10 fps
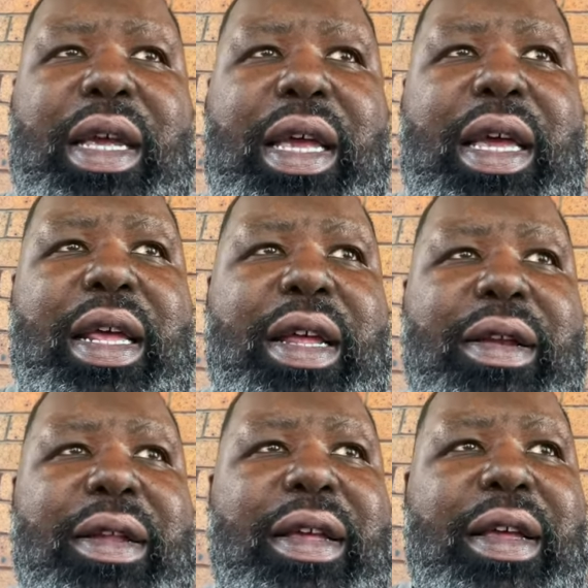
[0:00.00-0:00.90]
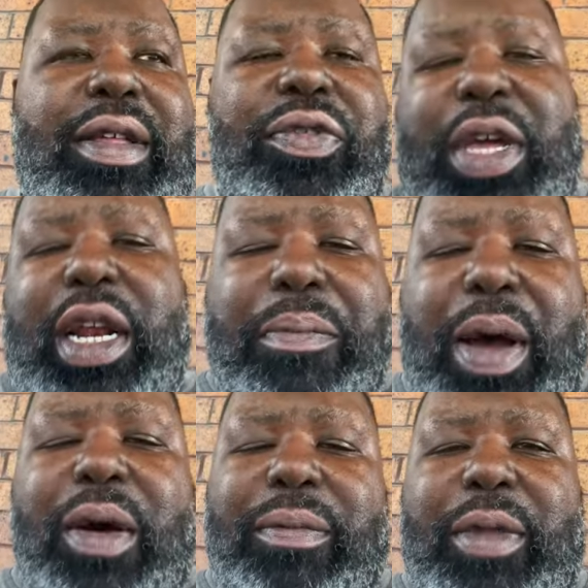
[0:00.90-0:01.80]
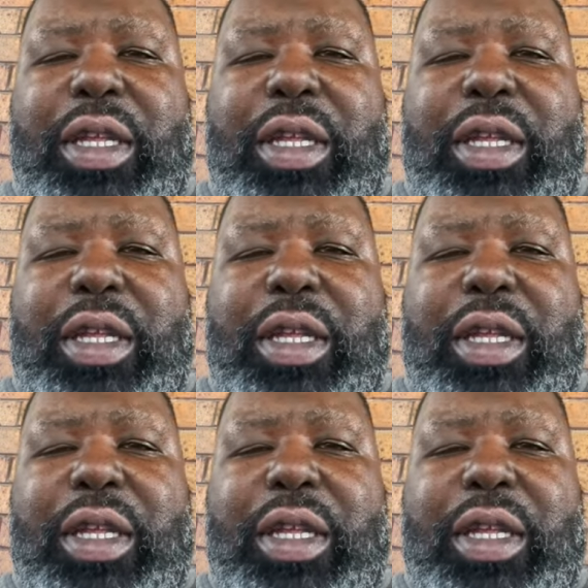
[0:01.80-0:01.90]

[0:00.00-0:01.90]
and thinking about